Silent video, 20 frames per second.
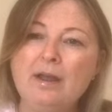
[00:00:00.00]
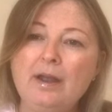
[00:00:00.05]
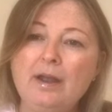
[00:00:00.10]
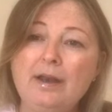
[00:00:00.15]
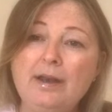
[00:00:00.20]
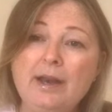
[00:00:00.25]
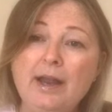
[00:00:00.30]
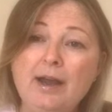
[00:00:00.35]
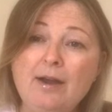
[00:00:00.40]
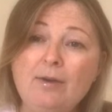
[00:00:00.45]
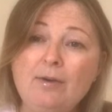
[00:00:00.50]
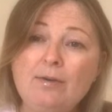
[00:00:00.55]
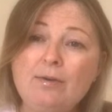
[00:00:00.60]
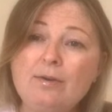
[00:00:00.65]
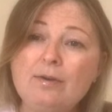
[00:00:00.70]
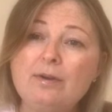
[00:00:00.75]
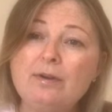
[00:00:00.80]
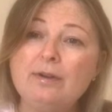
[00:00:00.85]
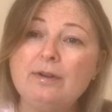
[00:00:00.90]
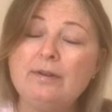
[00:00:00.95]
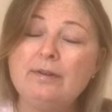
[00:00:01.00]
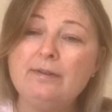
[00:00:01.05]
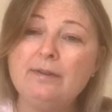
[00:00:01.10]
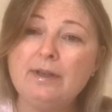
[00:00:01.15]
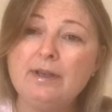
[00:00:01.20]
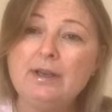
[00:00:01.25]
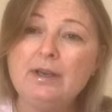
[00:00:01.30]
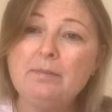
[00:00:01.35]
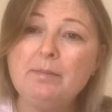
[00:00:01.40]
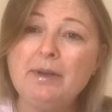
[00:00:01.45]
And now
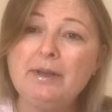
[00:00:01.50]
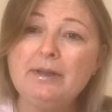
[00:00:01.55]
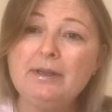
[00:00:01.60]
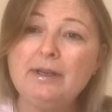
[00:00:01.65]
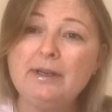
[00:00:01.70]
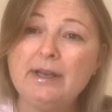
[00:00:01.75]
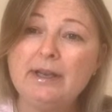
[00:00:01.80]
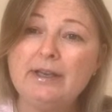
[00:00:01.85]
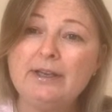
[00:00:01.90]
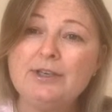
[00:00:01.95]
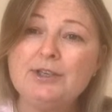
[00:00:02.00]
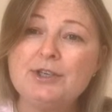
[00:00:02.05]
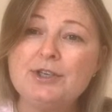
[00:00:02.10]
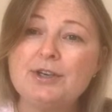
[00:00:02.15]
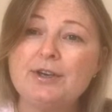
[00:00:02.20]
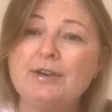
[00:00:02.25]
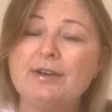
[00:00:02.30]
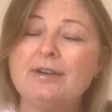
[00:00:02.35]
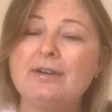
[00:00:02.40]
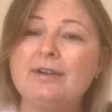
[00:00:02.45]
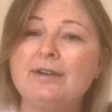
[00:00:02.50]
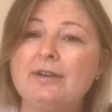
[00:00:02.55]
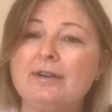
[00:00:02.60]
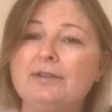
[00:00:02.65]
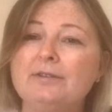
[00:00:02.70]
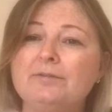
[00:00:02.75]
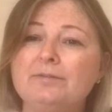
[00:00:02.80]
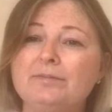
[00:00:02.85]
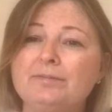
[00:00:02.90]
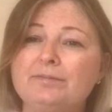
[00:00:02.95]
think about the nature.
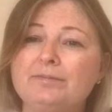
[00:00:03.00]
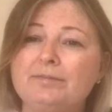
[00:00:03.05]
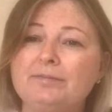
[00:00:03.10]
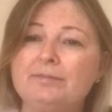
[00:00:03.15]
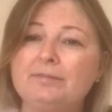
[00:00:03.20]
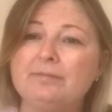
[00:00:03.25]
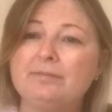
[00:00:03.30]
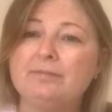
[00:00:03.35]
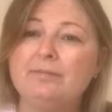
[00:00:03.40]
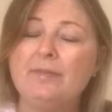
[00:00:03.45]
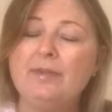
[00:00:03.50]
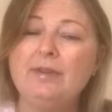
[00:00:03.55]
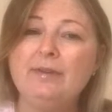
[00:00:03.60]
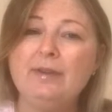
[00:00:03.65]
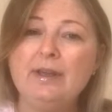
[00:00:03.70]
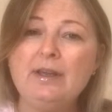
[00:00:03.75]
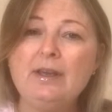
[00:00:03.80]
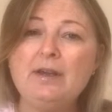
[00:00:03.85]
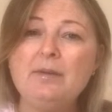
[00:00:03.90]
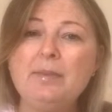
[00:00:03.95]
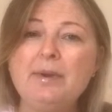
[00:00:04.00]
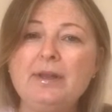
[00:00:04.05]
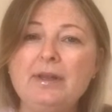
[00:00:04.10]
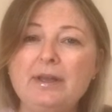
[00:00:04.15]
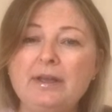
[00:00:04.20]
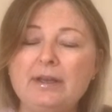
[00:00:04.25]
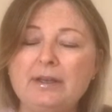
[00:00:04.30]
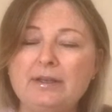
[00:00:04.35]
Think about the